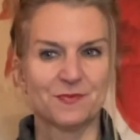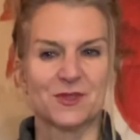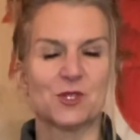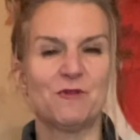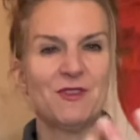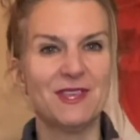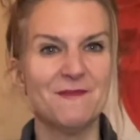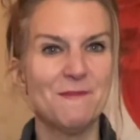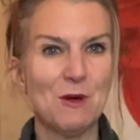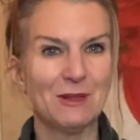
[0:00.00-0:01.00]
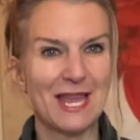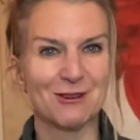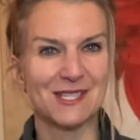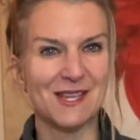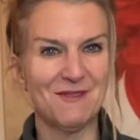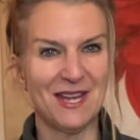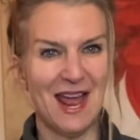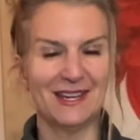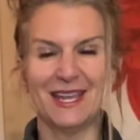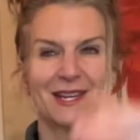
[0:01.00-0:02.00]
So if you think about layers of an
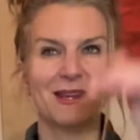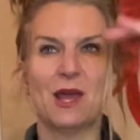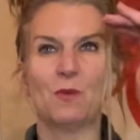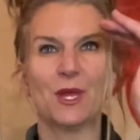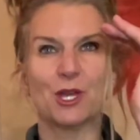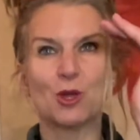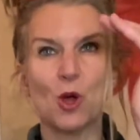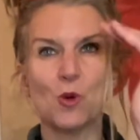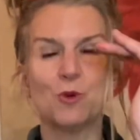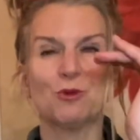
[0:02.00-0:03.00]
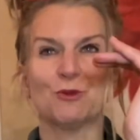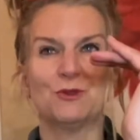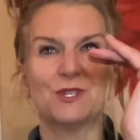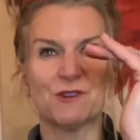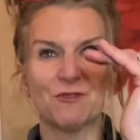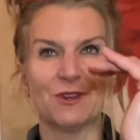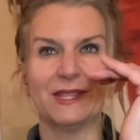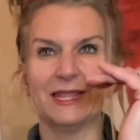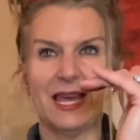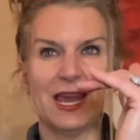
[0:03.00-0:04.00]
onion, and we can go through
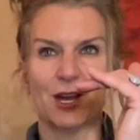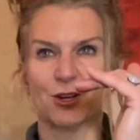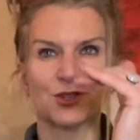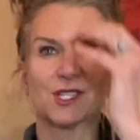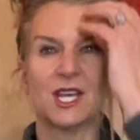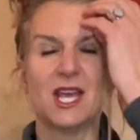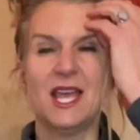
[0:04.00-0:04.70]
different layers,